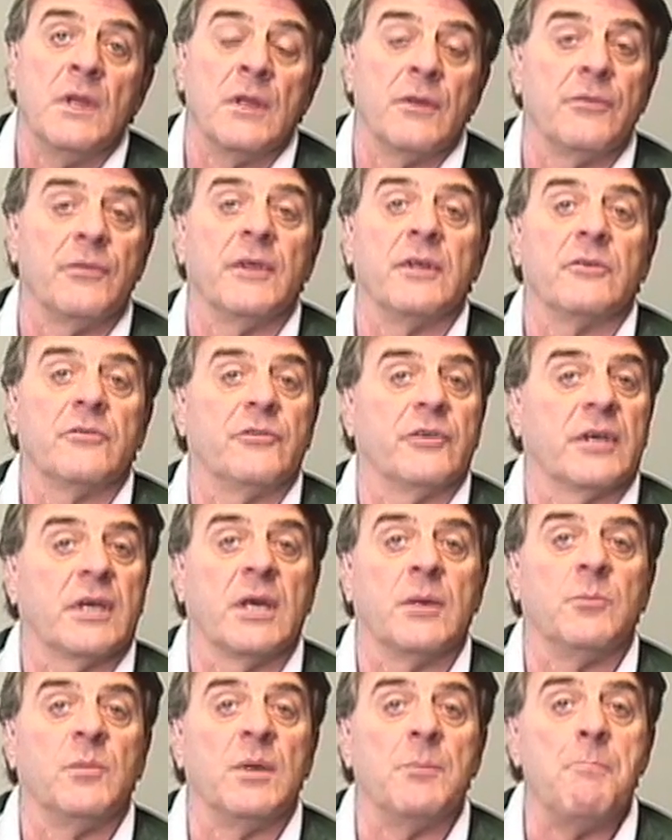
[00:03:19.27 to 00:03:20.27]
Things that
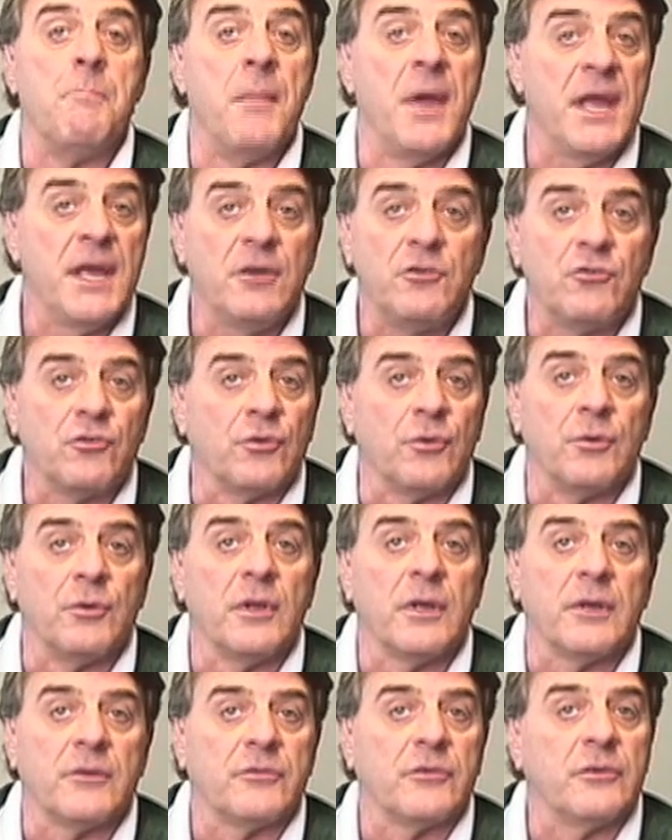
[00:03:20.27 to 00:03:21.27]
can be measured
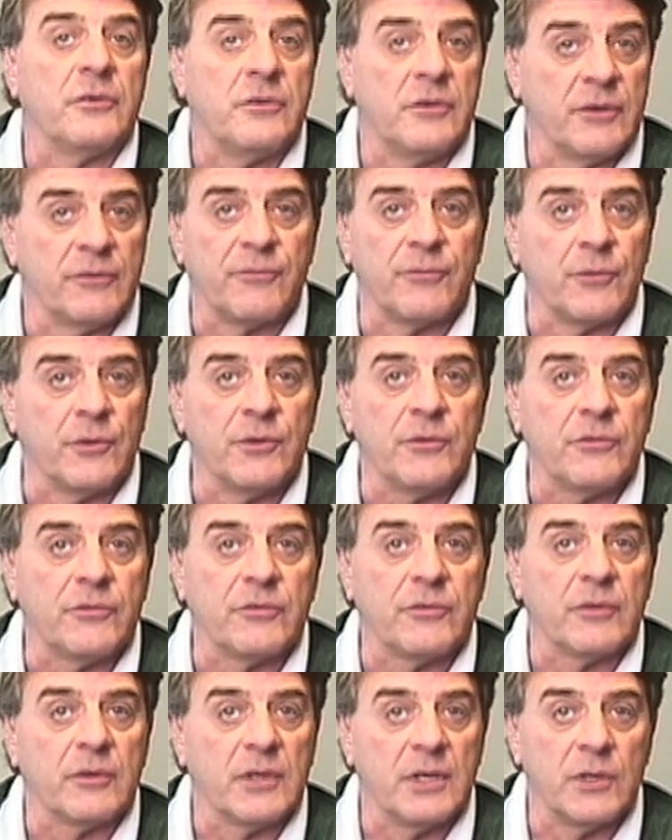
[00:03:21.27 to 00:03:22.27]
as a
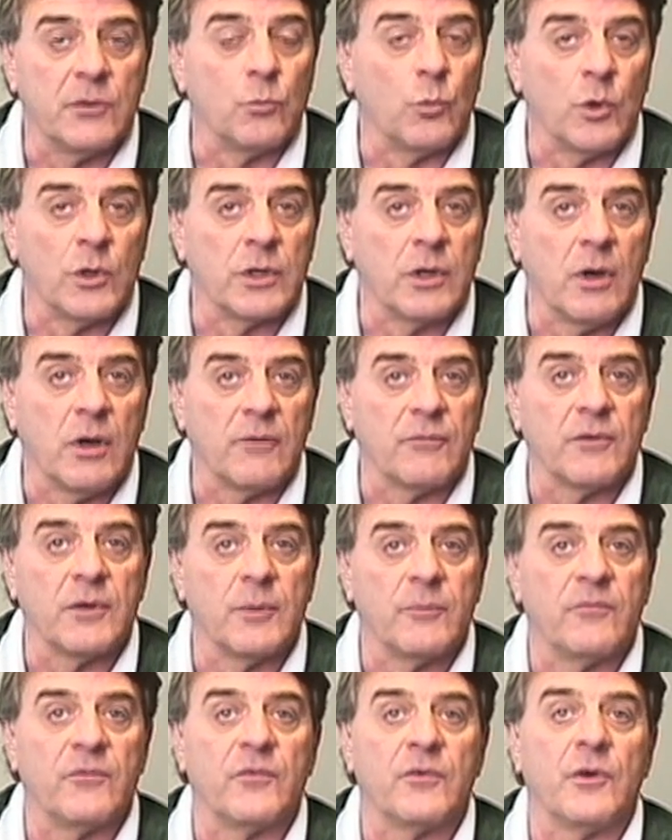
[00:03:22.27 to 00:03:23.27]
difference in one golf
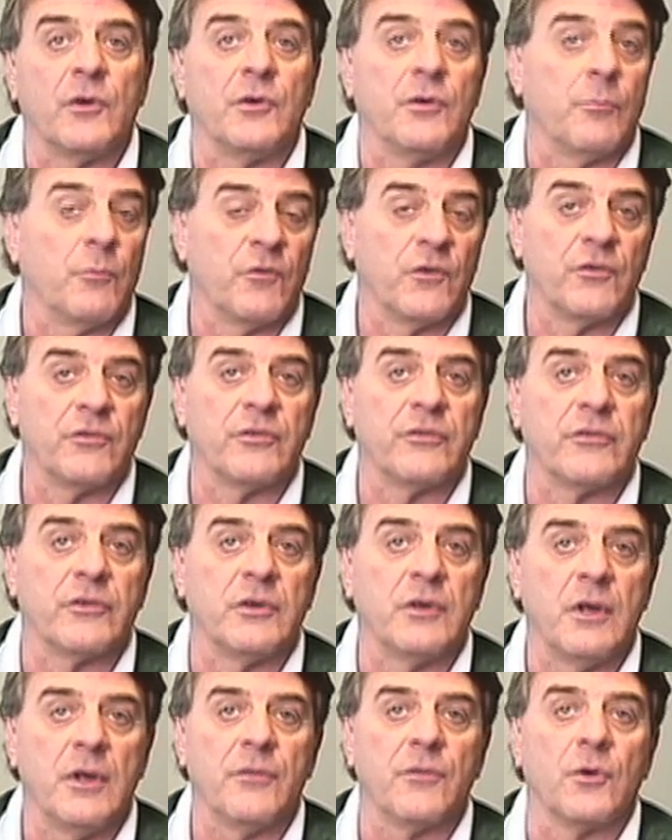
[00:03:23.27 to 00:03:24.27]
club versus
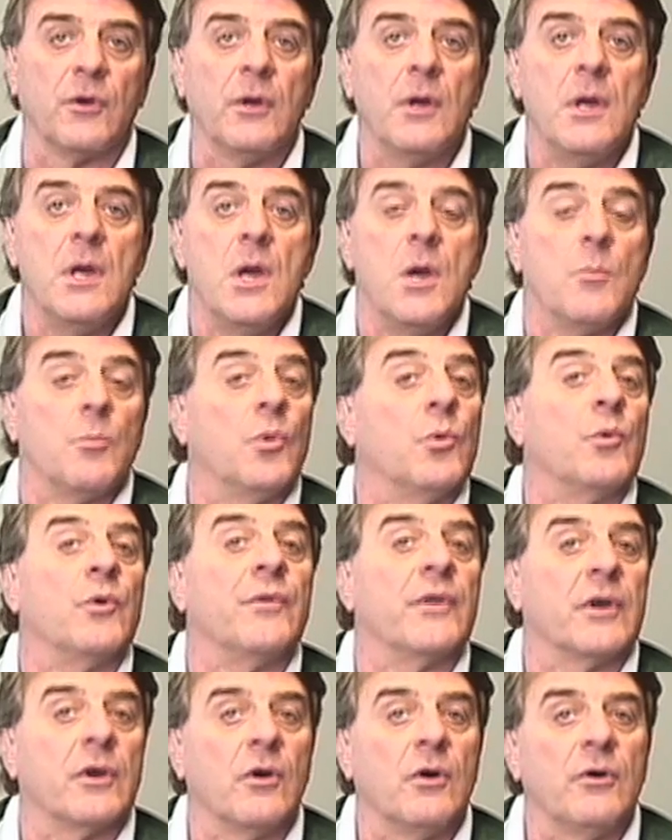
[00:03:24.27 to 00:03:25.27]
another, but
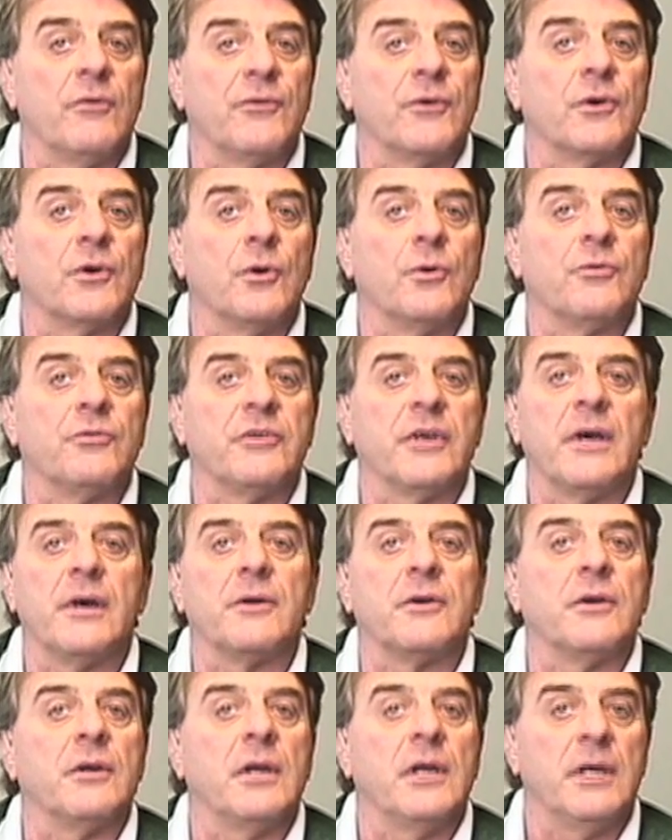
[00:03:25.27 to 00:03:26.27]
when the golfer goes
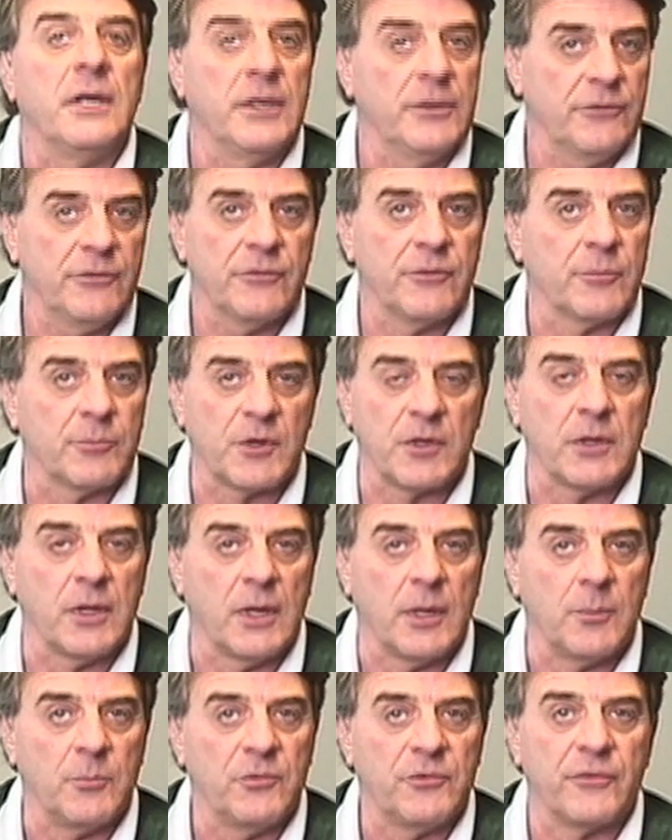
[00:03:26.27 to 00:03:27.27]
out and hits the
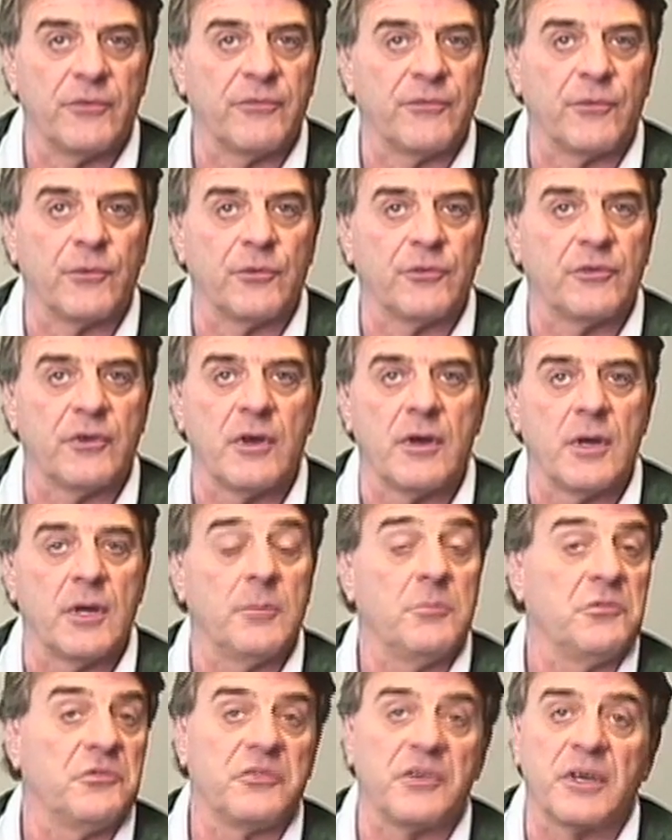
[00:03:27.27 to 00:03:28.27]
clubs the first
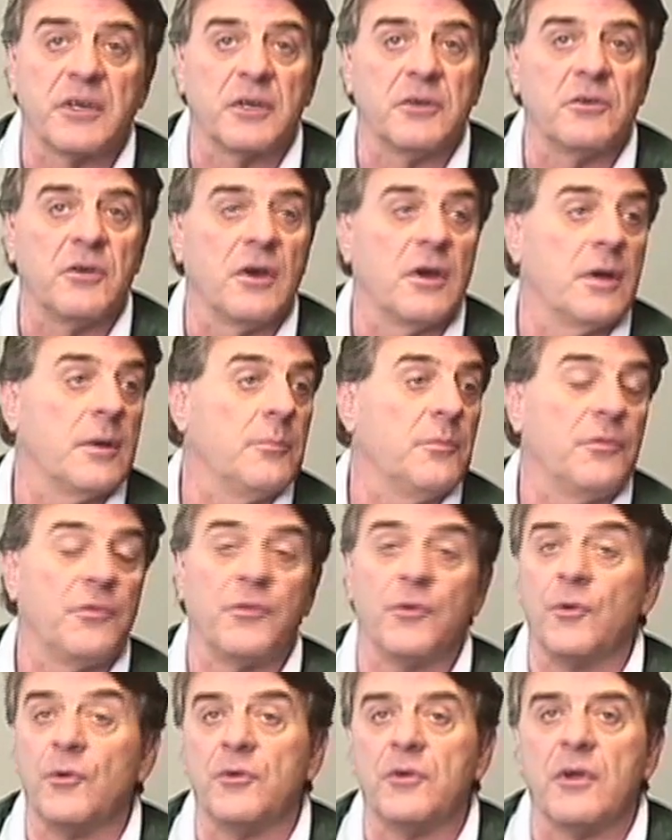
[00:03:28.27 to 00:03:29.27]
time, second time,
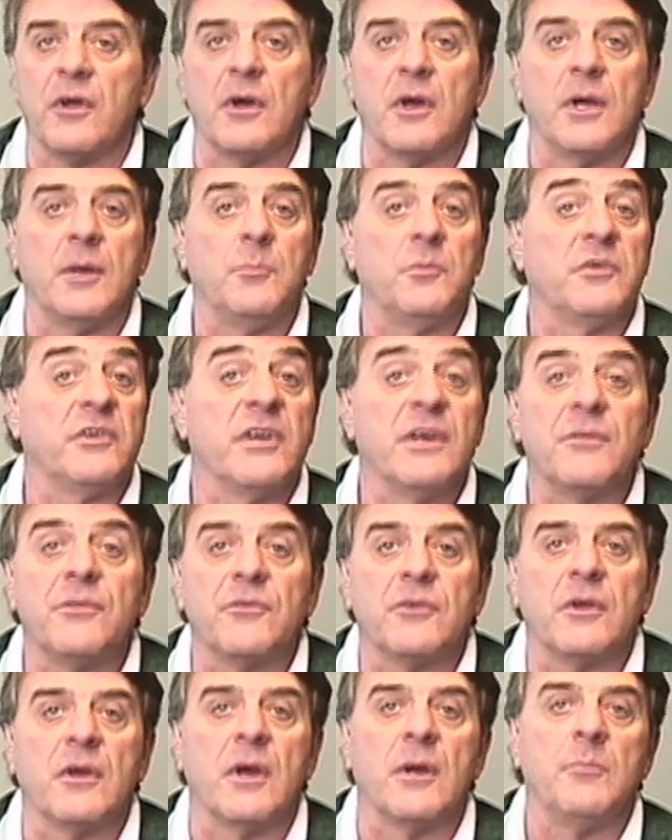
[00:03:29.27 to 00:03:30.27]
third time,
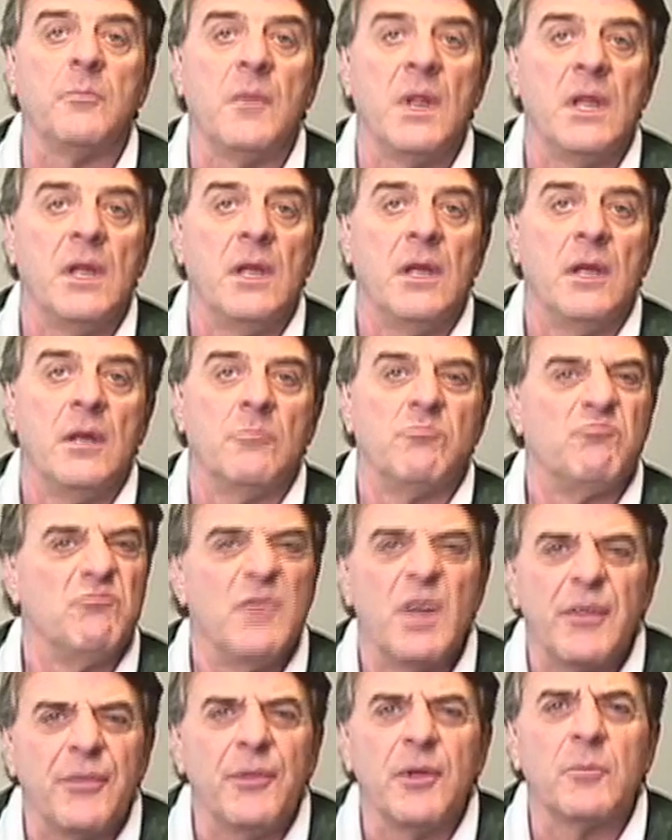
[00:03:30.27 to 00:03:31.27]
10th time,
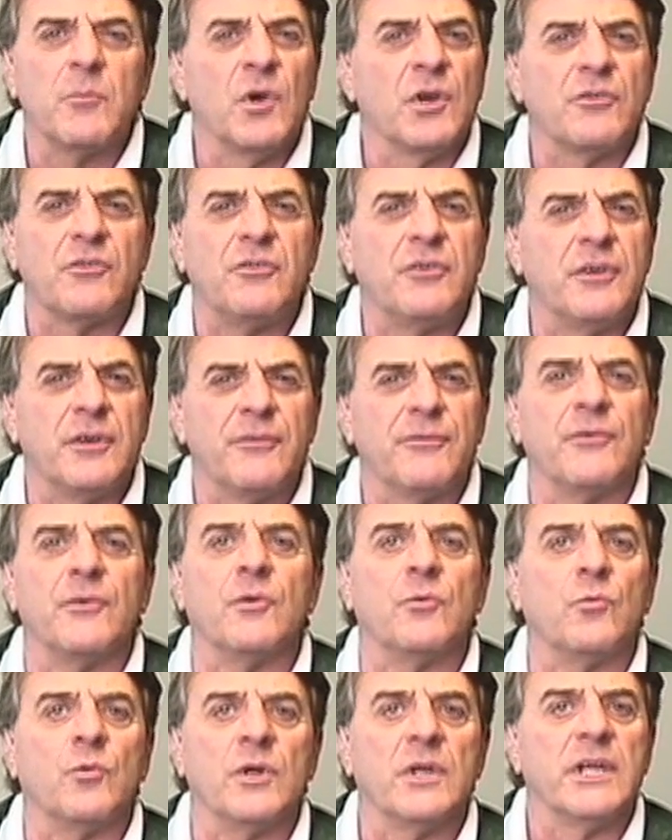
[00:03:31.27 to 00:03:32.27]
nothing much
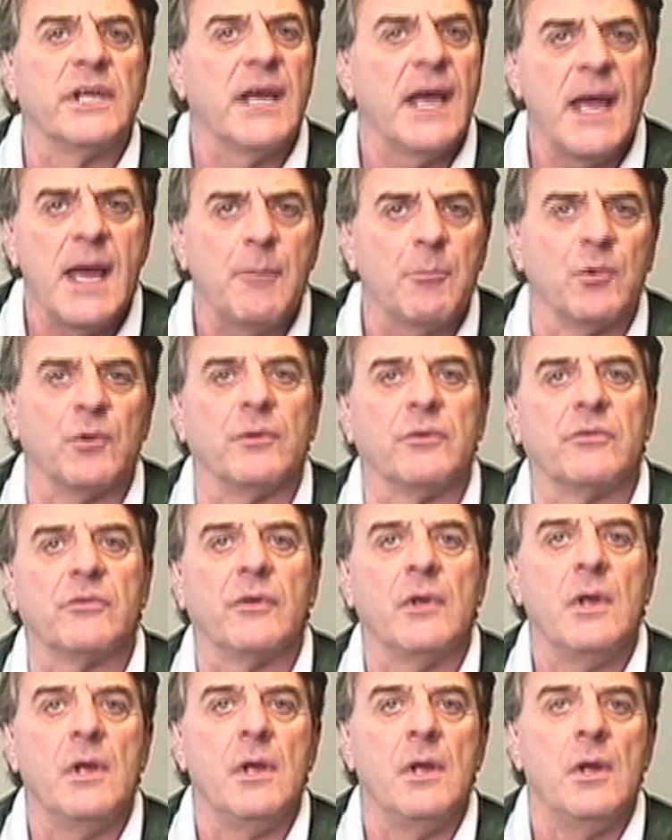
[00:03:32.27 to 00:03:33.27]
different really happens.